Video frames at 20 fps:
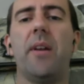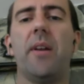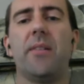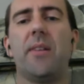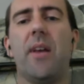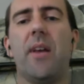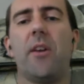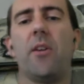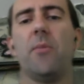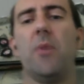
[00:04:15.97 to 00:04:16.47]
It's
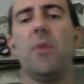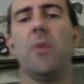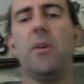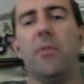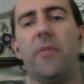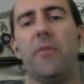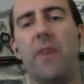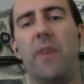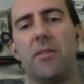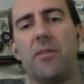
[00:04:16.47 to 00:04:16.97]
not our mobile
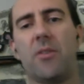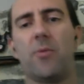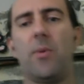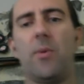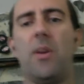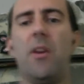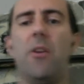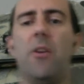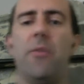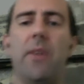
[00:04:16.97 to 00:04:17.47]
device, because
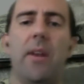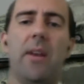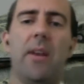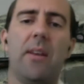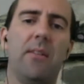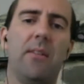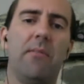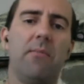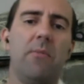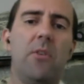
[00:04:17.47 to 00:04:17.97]
we know that it
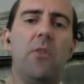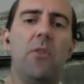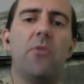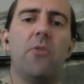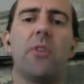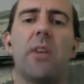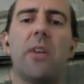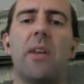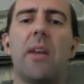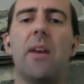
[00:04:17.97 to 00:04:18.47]
can
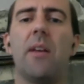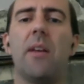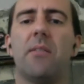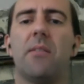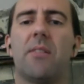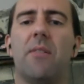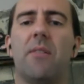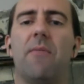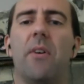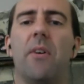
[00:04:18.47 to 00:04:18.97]
usually get
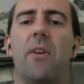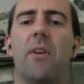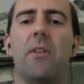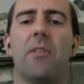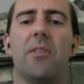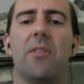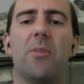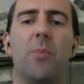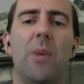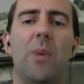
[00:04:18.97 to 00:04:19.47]
some very
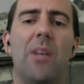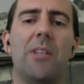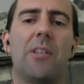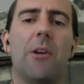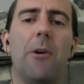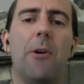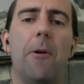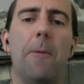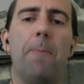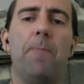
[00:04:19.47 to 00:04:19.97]
good speeds
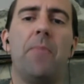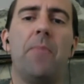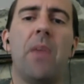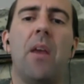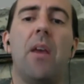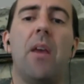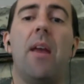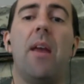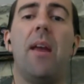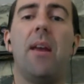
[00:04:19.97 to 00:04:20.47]
going.
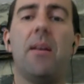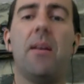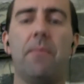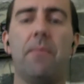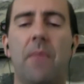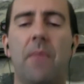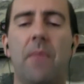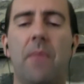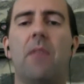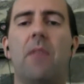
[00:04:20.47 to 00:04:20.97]

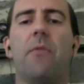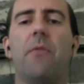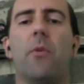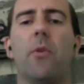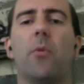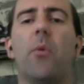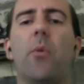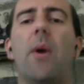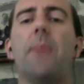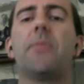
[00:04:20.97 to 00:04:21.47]
And
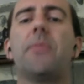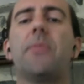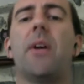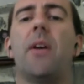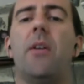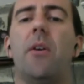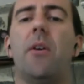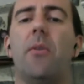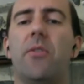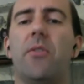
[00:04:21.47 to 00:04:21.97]
for
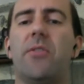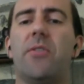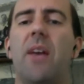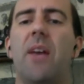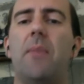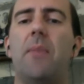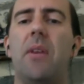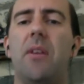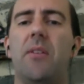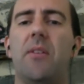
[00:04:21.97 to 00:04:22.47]
website owners,
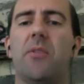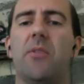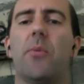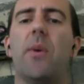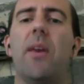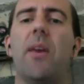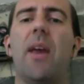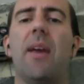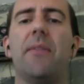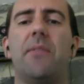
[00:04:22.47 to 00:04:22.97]
that means
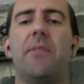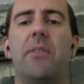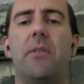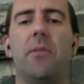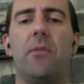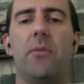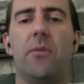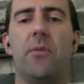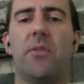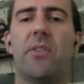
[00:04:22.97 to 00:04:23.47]
we have
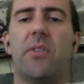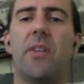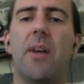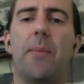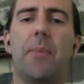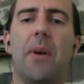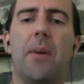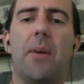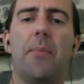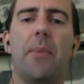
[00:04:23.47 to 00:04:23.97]
to
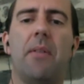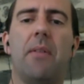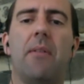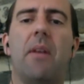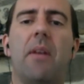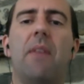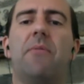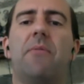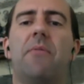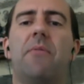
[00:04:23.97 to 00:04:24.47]
step up
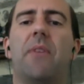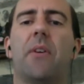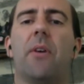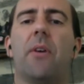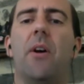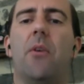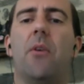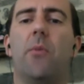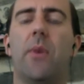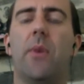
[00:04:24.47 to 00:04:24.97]
and figure
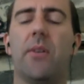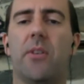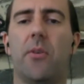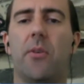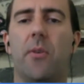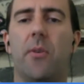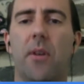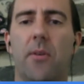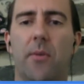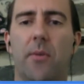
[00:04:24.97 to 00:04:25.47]
out what's
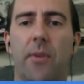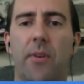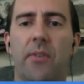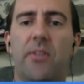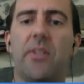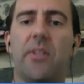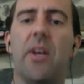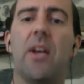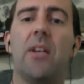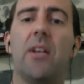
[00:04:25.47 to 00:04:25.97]
going on with our
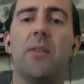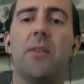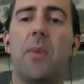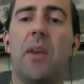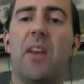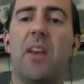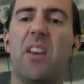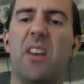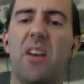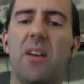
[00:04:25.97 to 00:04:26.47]
sites,
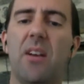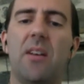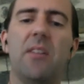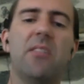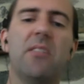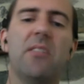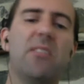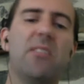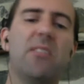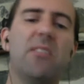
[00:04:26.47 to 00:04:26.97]

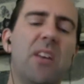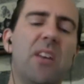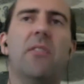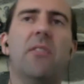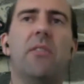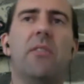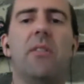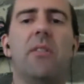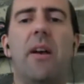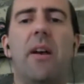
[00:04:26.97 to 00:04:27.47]
because
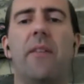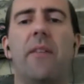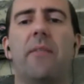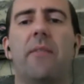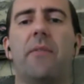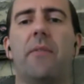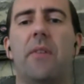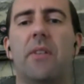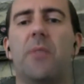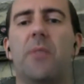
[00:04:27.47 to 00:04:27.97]
there are a lot
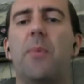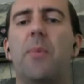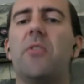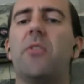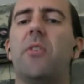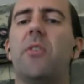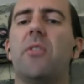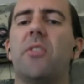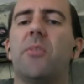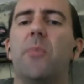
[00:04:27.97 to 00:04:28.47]
of,
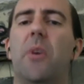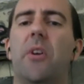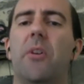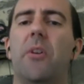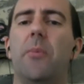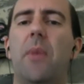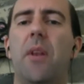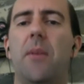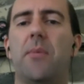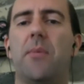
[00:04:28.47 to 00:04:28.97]
especially in the small
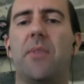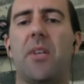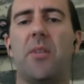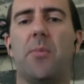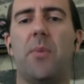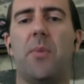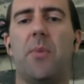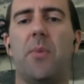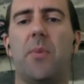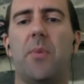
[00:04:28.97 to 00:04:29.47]
to
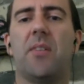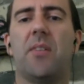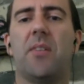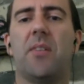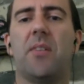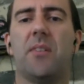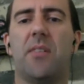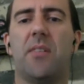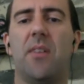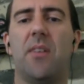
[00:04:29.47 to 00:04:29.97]
medium-sized
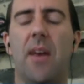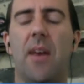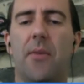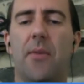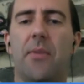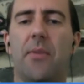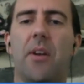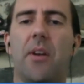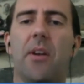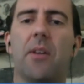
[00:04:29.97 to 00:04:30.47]
businesses
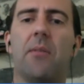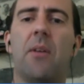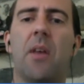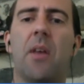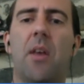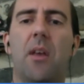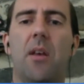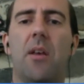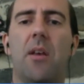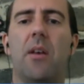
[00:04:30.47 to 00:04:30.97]
out there,
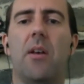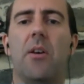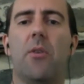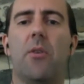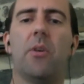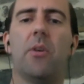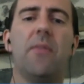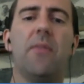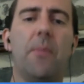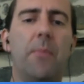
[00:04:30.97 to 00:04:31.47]

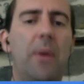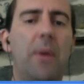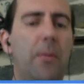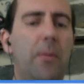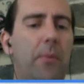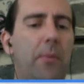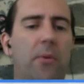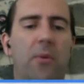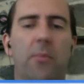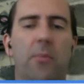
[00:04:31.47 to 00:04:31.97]
or even
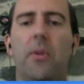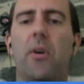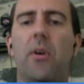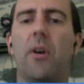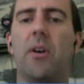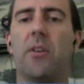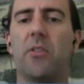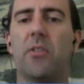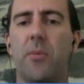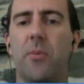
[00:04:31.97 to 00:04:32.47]
people with
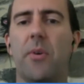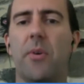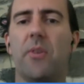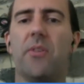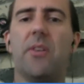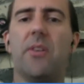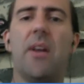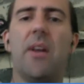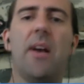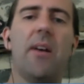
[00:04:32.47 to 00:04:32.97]
blogs or
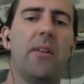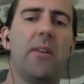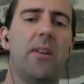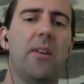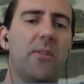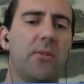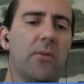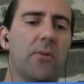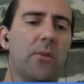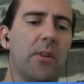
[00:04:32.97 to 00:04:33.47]

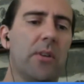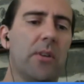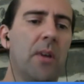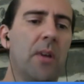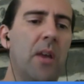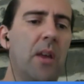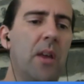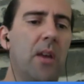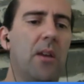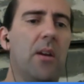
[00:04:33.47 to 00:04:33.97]
personalities or
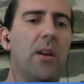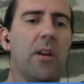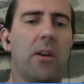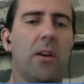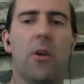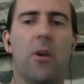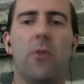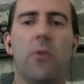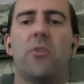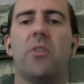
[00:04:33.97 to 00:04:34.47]

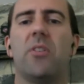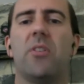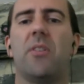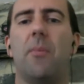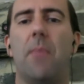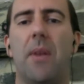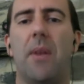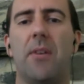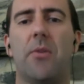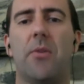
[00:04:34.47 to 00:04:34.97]
coaches
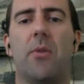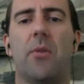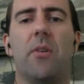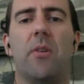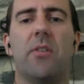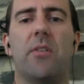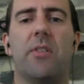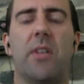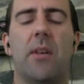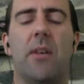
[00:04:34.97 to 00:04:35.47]
and
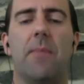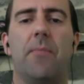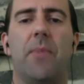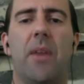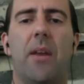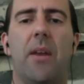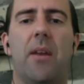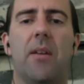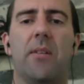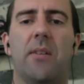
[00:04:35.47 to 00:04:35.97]
mentors
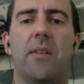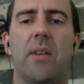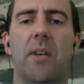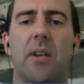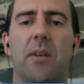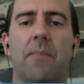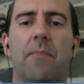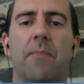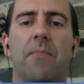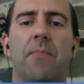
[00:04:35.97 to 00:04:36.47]
and
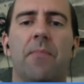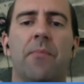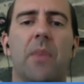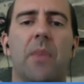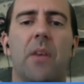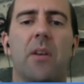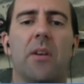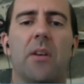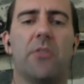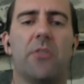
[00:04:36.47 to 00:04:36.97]

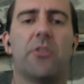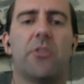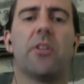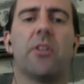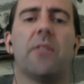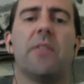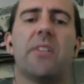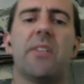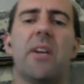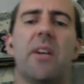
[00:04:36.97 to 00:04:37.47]

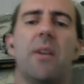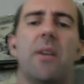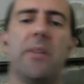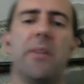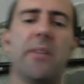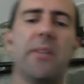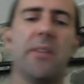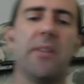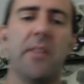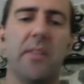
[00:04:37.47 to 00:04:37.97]
service-side
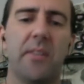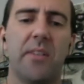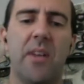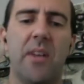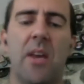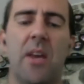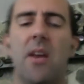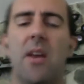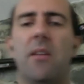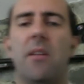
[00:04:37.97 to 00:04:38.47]
businesses.